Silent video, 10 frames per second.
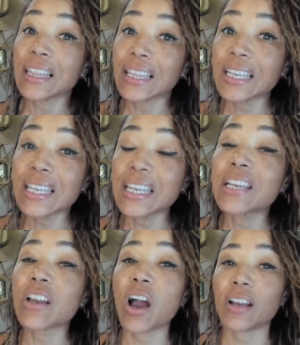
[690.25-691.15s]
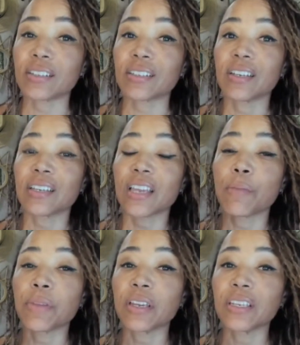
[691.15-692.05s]
leaky gut
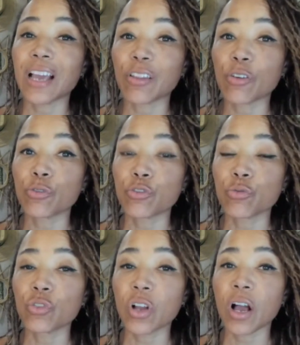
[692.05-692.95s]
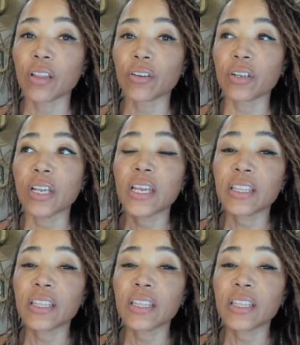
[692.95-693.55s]
can be a yellow stool color.